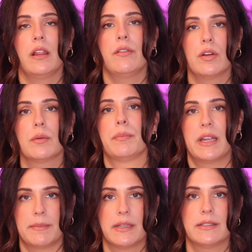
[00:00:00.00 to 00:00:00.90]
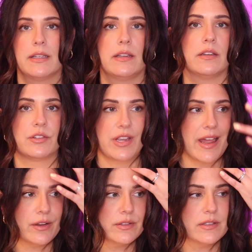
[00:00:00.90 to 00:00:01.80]
love her pigmented
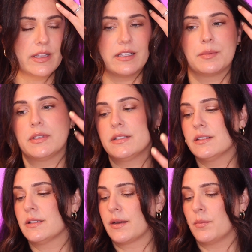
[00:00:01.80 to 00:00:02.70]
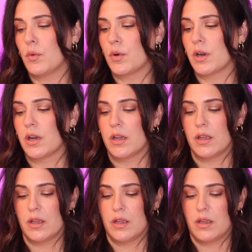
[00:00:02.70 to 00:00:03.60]
shadows and things, but this is like more
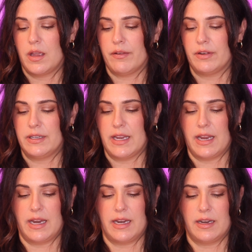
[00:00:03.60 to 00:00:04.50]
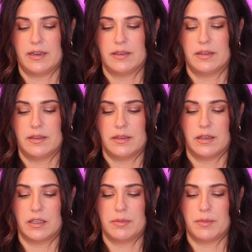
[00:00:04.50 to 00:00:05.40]
everyday,
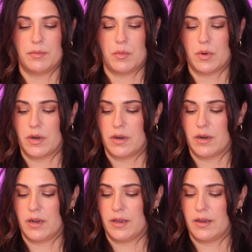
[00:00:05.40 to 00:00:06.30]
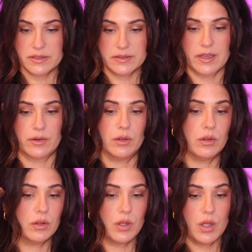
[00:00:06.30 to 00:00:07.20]
a little bit more
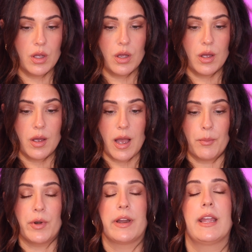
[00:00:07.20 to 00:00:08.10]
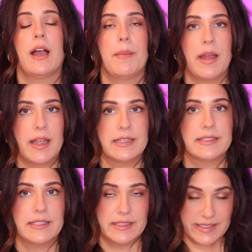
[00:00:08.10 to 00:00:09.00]
subtle. I'm wearing it on my
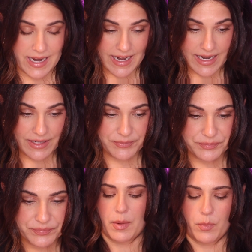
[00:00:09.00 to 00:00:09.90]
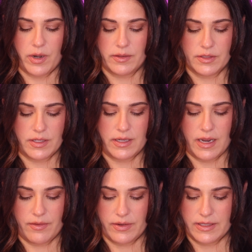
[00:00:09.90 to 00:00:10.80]
eyes today. I'm wearing the shade
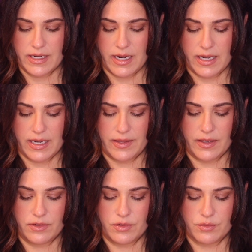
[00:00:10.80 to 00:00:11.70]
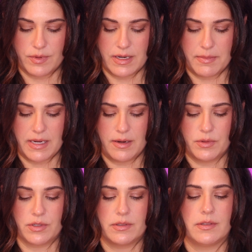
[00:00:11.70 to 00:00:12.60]
Everyday and then Dreamy,
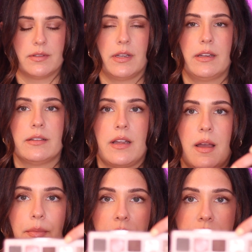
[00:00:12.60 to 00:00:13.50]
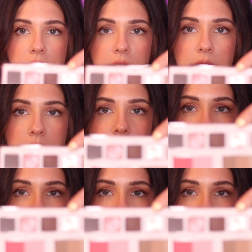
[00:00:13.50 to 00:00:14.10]
which is this like topper shade